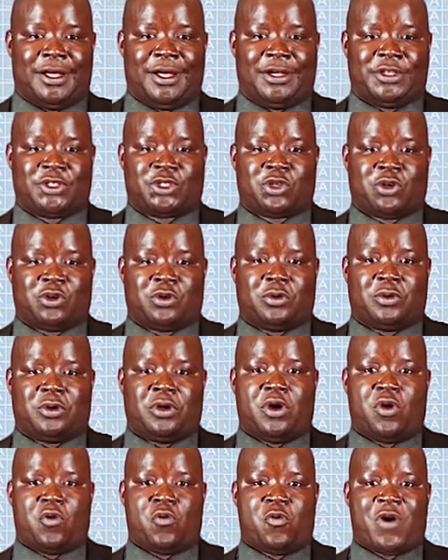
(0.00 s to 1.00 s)
So,
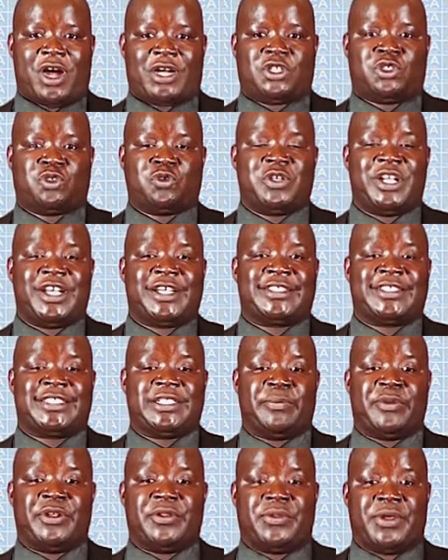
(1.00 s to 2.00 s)
what should you
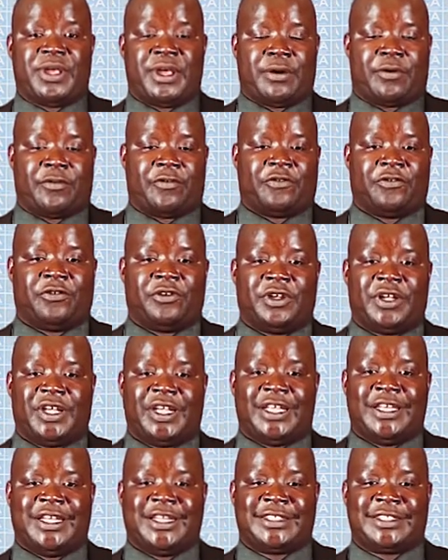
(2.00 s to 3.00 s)
exhibit there
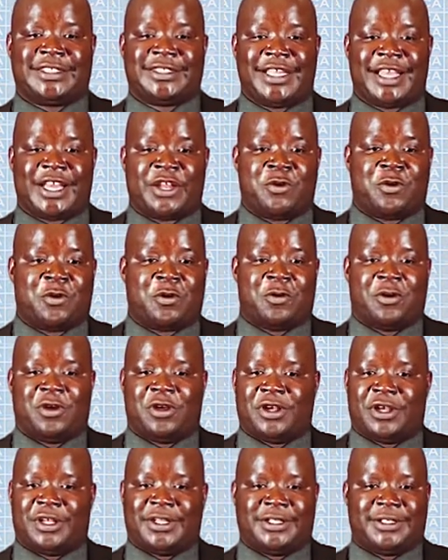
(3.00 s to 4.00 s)
in a scenario
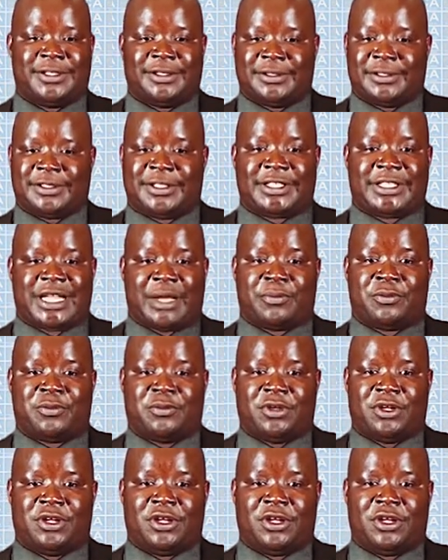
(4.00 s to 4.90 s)
setup?